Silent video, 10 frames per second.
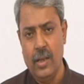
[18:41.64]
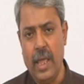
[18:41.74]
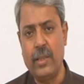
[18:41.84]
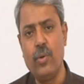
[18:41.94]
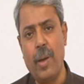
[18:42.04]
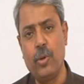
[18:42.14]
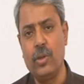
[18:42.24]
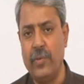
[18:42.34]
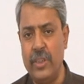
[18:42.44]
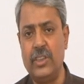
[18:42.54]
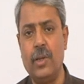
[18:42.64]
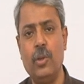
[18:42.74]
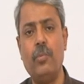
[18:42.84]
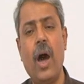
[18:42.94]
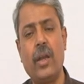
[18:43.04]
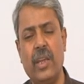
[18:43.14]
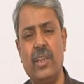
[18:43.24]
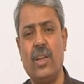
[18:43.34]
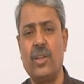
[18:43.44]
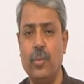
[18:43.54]
like we have got the vegetable market
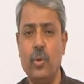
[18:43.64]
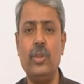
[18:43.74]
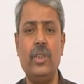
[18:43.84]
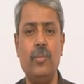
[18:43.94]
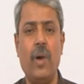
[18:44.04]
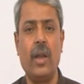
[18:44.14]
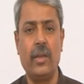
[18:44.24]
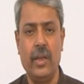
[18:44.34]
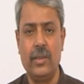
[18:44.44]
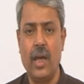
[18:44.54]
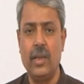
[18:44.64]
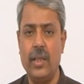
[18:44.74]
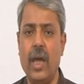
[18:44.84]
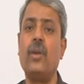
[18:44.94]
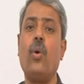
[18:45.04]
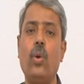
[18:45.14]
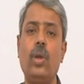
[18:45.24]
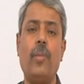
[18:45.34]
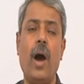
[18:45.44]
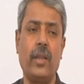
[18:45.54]
or commodity market, or there are gold
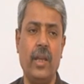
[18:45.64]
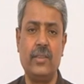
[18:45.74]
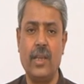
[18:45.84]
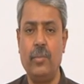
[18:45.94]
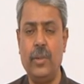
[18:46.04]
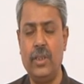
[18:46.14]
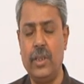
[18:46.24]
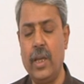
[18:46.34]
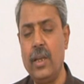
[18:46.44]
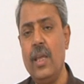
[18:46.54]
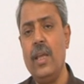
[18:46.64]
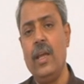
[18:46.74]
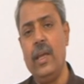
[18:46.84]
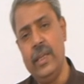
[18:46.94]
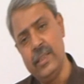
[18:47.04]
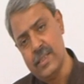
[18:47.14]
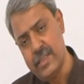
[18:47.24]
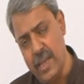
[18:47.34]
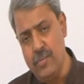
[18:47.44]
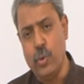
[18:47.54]
markets are being there. In the
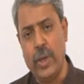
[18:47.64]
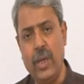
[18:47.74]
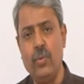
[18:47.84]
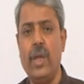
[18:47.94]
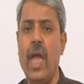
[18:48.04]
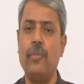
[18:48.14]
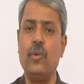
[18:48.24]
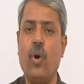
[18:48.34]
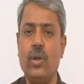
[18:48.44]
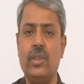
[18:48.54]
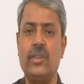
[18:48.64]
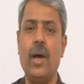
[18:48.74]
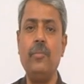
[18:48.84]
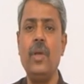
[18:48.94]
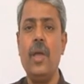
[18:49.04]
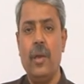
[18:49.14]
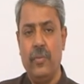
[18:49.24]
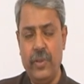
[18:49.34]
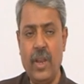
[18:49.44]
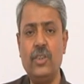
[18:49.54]
same way, we have got some
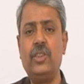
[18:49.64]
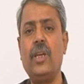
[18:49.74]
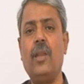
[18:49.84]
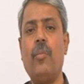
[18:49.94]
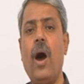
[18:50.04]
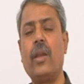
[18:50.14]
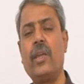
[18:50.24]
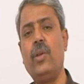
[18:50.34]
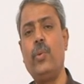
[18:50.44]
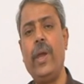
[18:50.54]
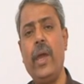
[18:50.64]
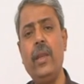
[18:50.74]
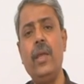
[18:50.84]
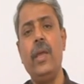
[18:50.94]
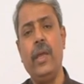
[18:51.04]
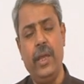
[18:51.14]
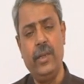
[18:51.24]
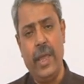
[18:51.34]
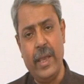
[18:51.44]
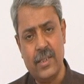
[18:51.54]
financial market where it
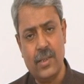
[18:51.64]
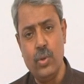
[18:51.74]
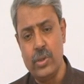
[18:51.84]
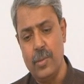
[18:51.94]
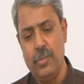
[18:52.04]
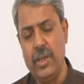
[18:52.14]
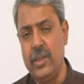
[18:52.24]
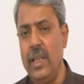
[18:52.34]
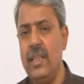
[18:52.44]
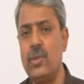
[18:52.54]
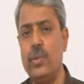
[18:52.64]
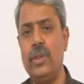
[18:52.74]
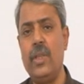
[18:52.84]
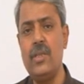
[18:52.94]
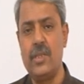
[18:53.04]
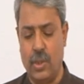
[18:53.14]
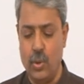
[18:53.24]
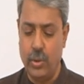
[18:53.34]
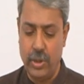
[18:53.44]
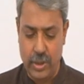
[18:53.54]
exclusively deals with the
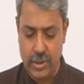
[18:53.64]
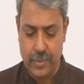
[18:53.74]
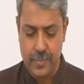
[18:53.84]
securities.